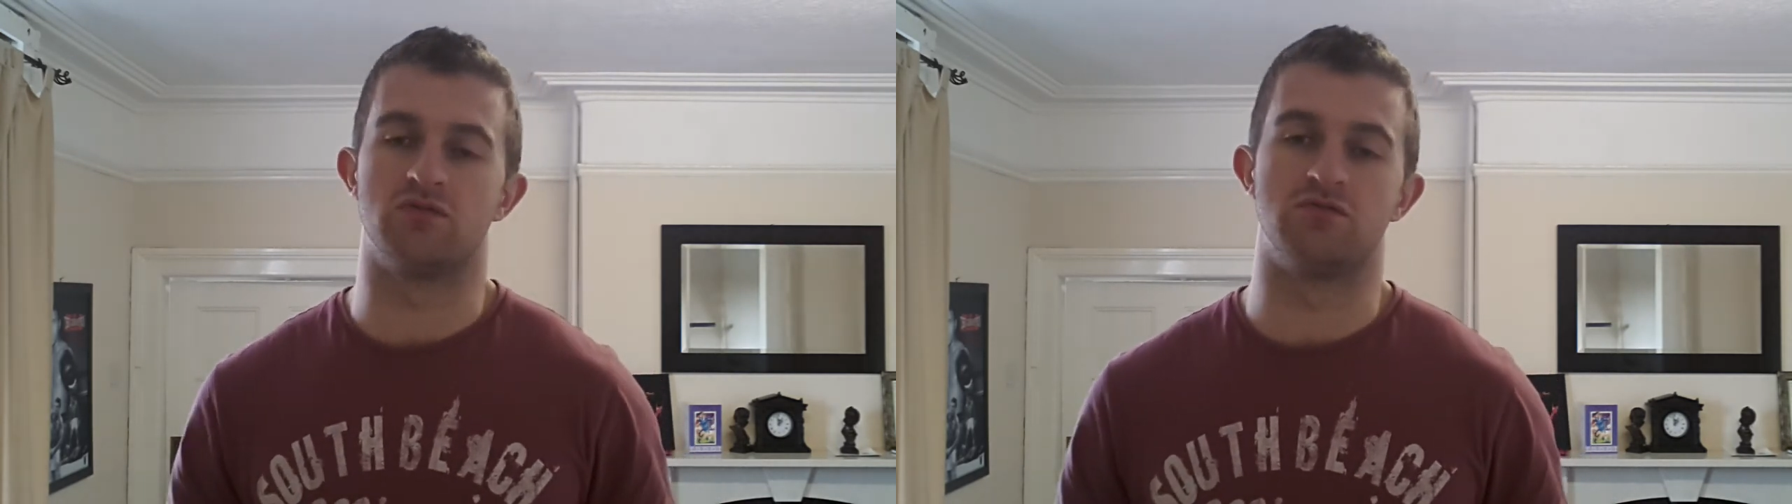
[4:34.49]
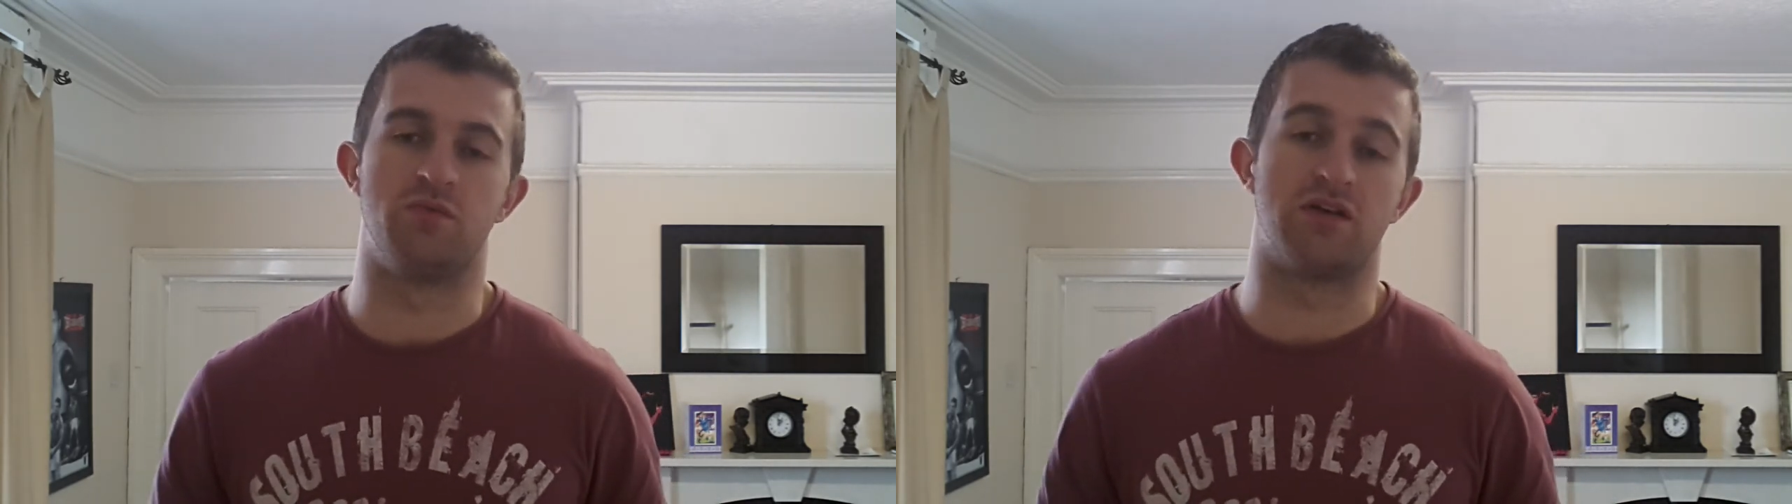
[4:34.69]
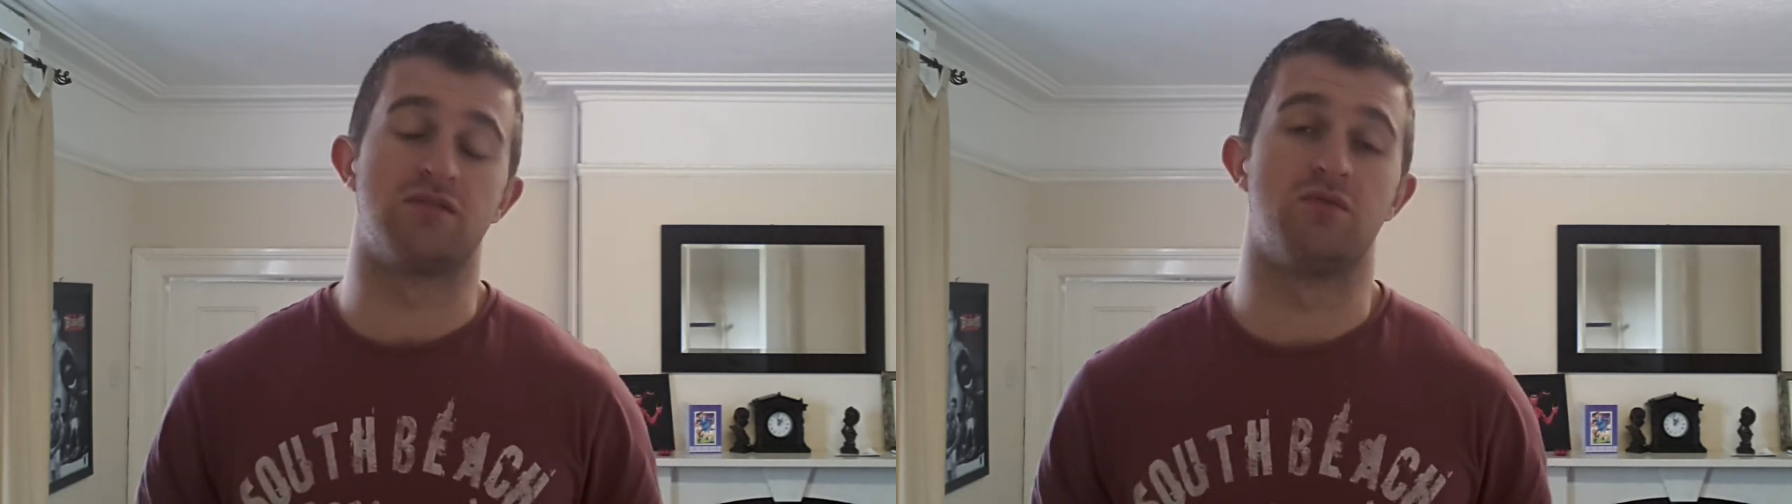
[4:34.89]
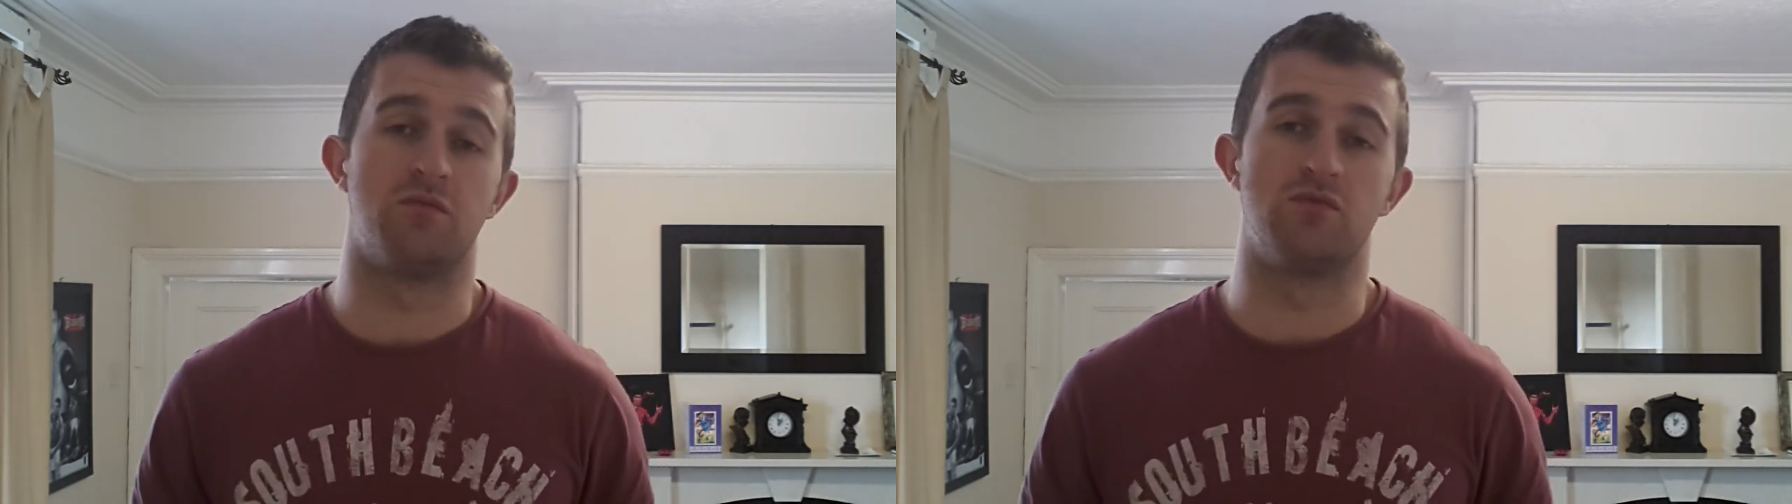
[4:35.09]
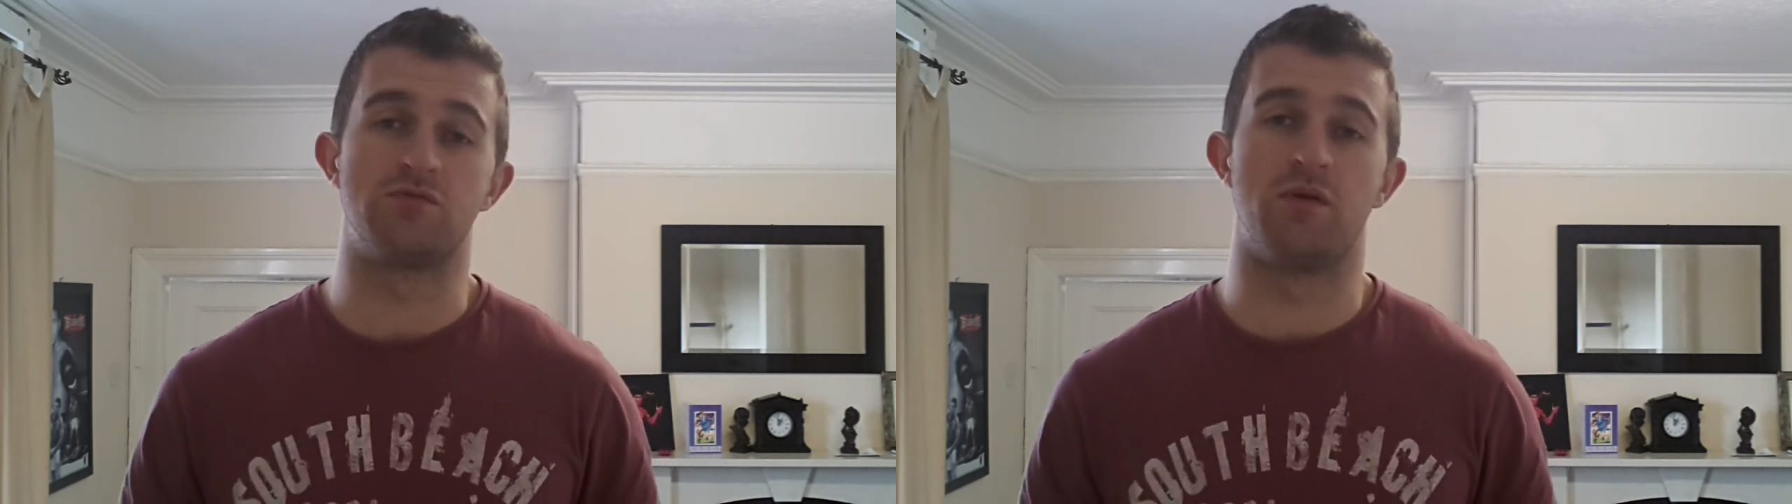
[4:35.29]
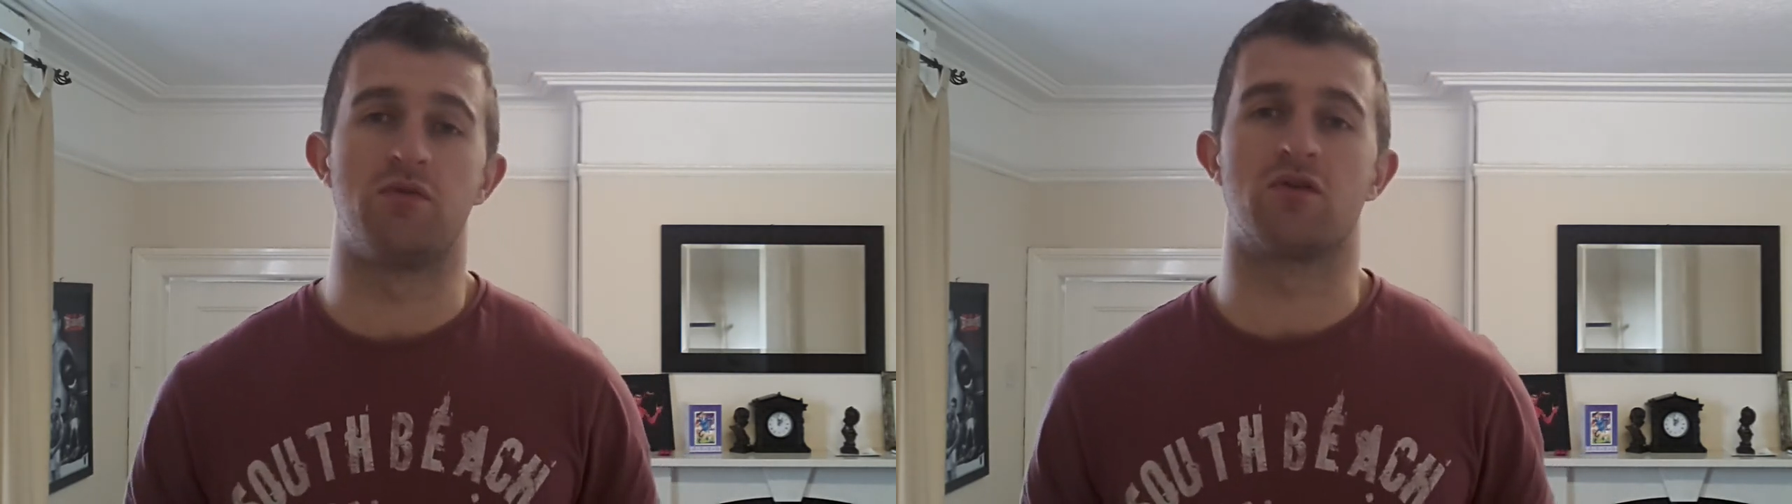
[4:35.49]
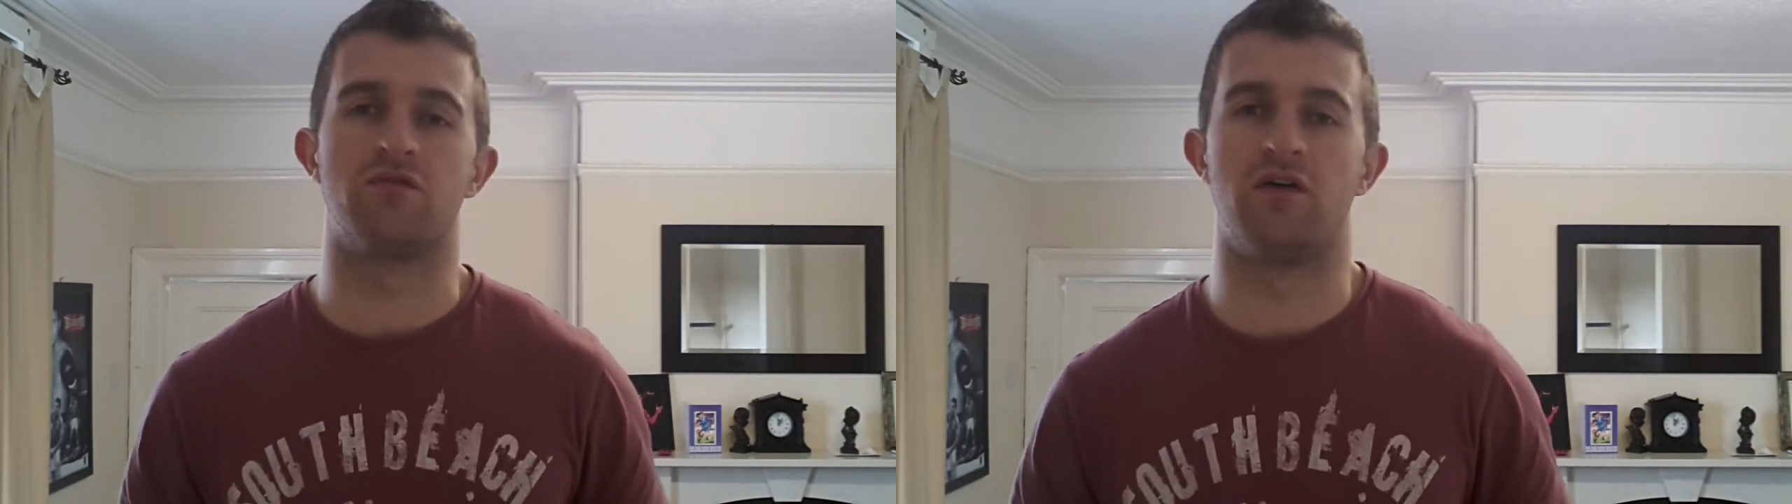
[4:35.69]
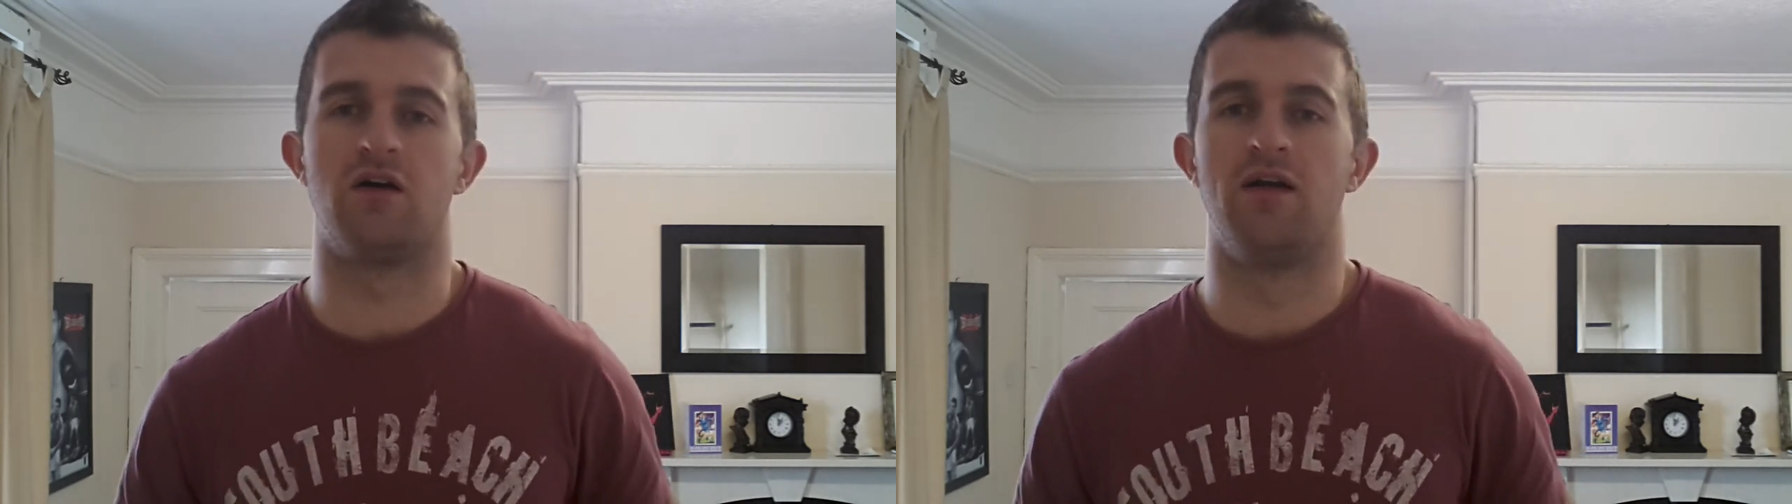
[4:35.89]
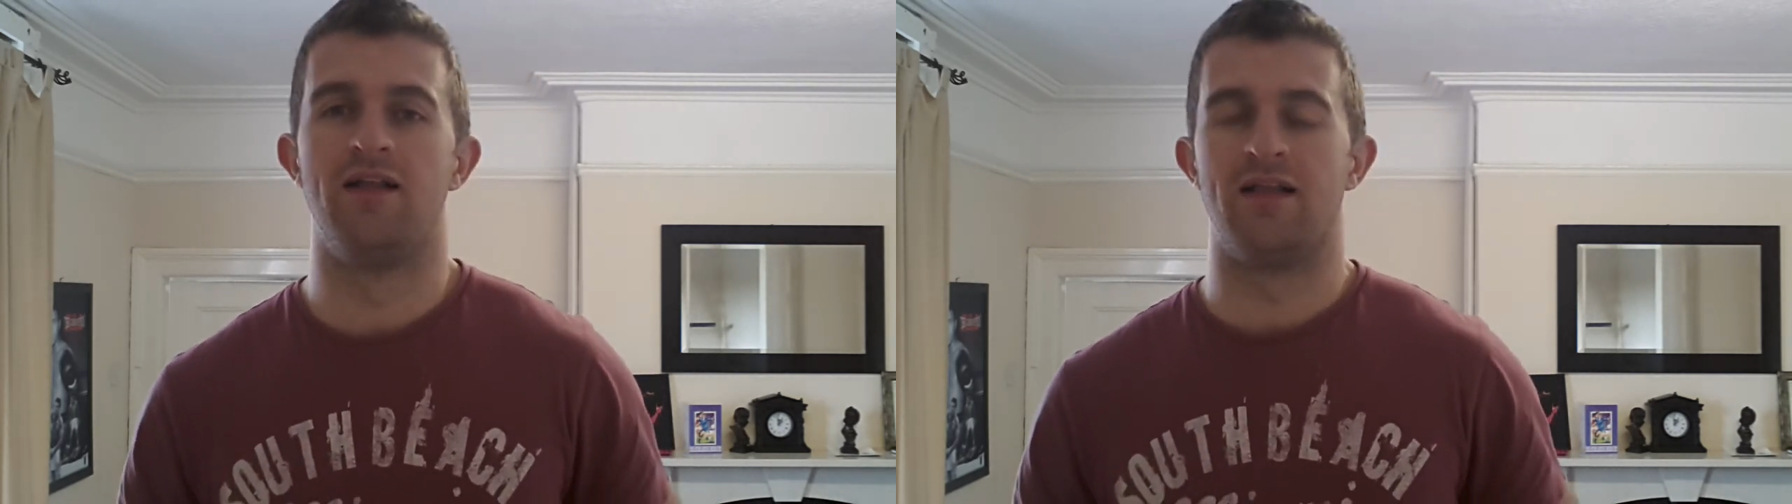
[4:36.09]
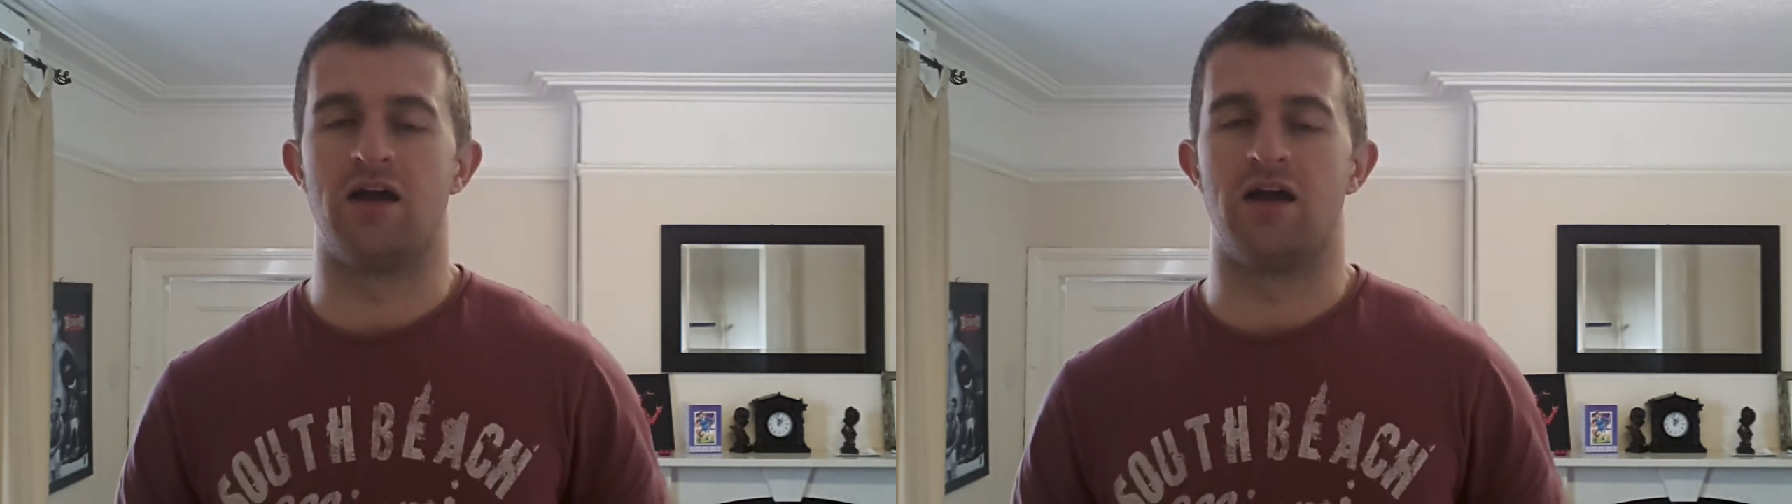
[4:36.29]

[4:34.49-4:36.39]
which is basically what most people are looking for